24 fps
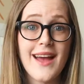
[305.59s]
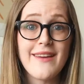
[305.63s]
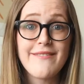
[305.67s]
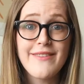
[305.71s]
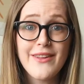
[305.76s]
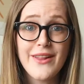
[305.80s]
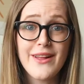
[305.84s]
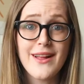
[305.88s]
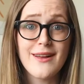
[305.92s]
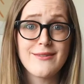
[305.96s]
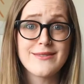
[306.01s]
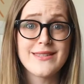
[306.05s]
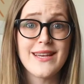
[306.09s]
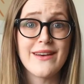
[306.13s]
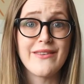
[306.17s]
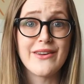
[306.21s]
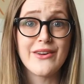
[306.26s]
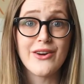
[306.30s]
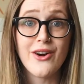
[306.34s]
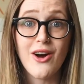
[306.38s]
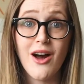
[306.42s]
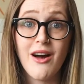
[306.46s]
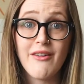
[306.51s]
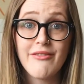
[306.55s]
I felt like I was
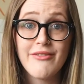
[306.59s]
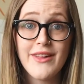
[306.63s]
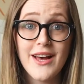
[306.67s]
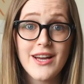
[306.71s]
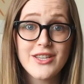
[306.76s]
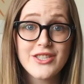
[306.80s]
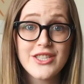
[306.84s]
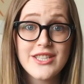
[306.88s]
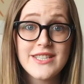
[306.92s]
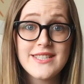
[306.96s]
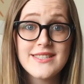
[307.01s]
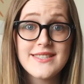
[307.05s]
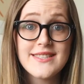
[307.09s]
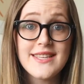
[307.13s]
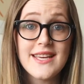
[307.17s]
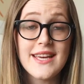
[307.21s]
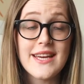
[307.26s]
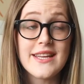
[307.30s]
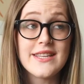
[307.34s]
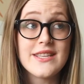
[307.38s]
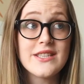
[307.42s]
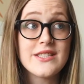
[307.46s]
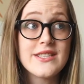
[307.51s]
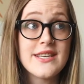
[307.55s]
having hot flashes,
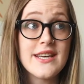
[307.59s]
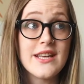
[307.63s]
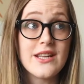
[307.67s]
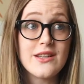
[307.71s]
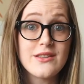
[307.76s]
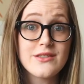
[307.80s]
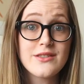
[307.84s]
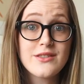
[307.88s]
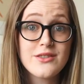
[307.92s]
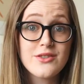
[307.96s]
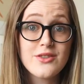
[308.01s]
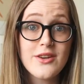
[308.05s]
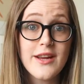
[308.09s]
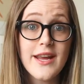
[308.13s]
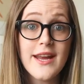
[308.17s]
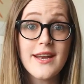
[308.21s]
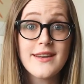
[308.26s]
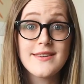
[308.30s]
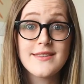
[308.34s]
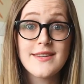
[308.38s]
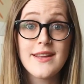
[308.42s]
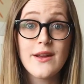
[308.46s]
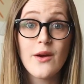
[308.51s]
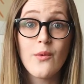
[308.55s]
and to
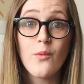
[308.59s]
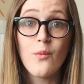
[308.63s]
illustrate